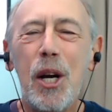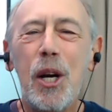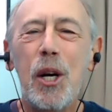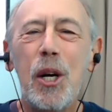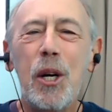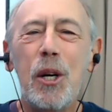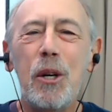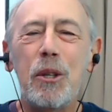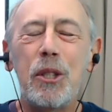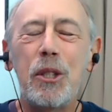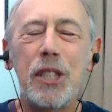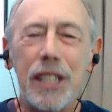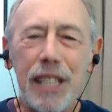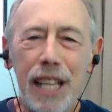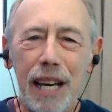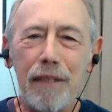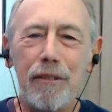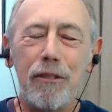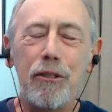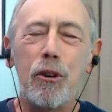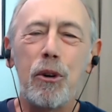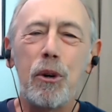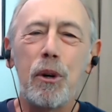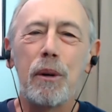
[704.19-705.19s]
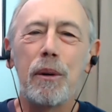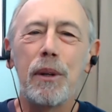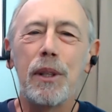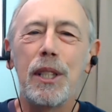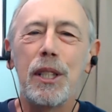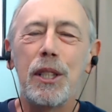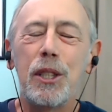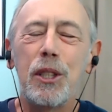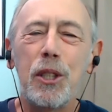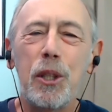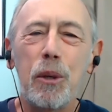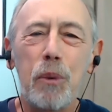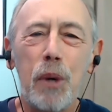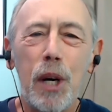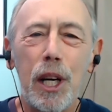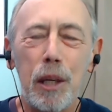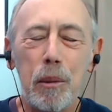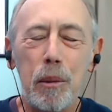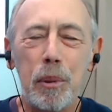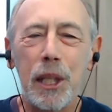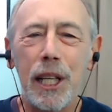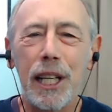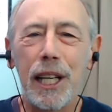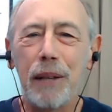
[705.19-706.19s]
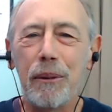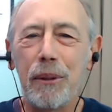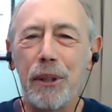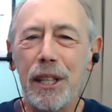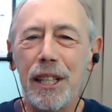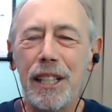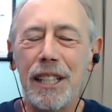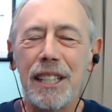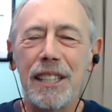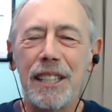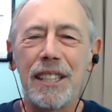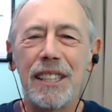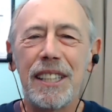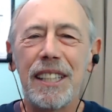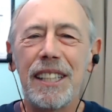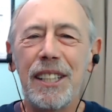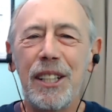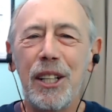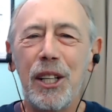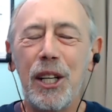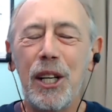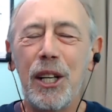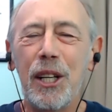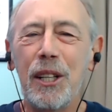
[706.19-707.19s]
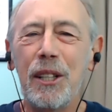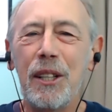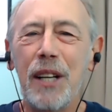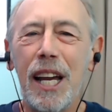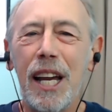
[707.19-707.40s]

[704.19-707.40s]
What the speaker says: who stepped forward to want to play with us.